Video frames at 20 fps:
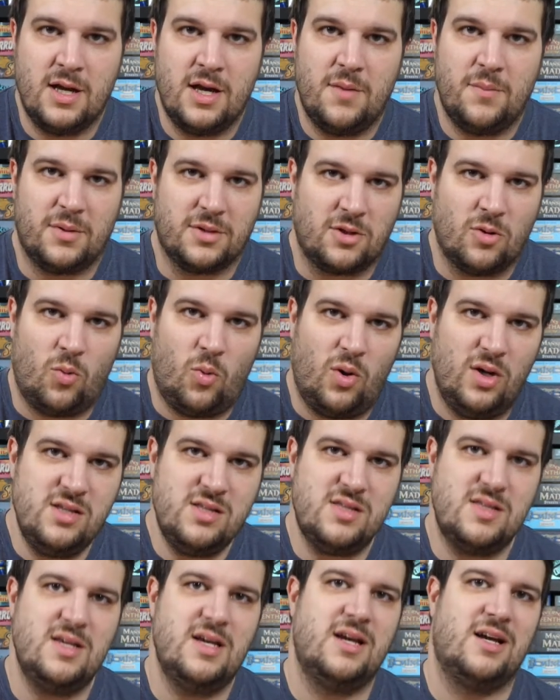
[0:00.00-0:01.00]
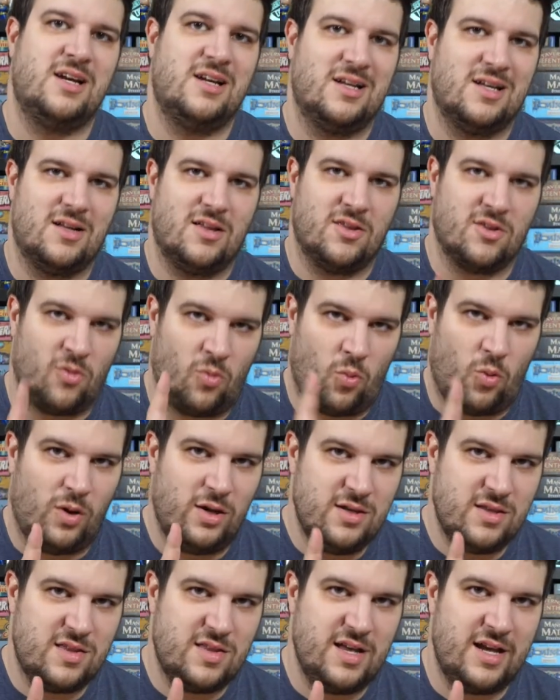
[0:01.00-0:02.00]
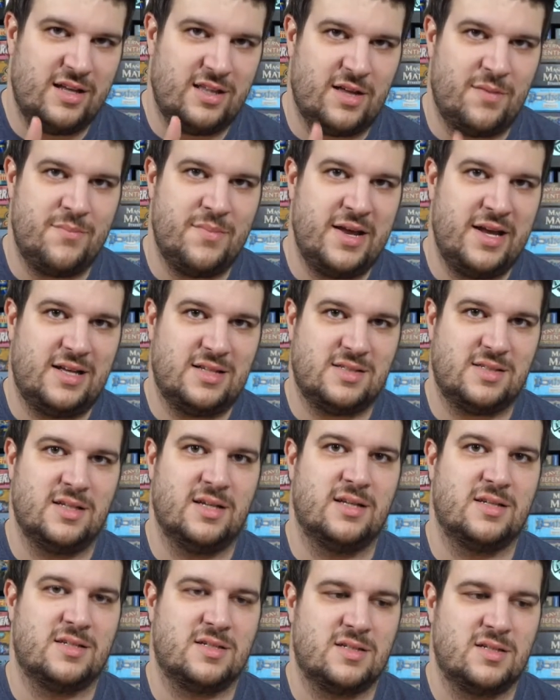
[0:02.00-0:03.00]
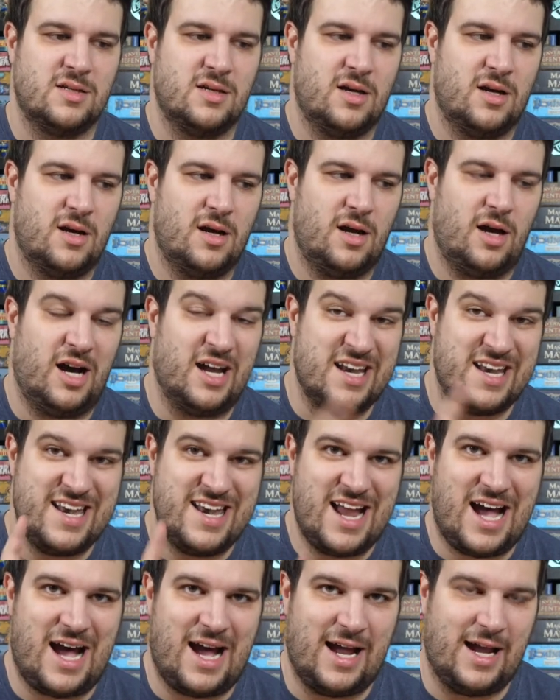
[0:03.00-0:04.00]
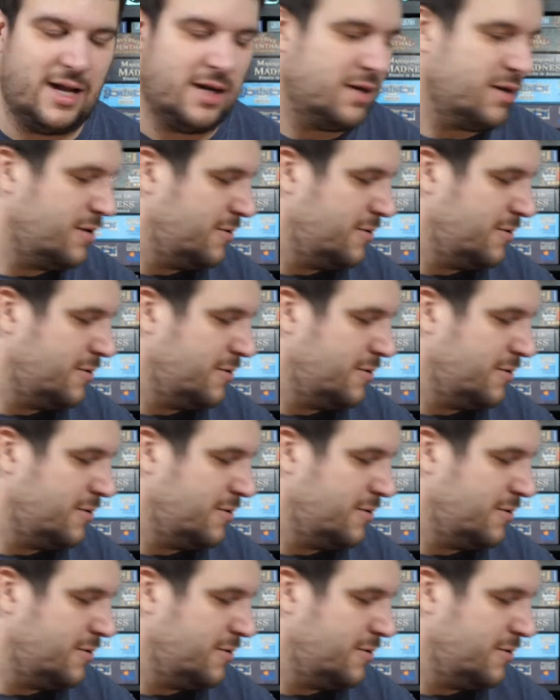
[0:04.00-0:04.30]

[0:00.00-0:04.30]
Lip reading: But the one thing that makes this a 9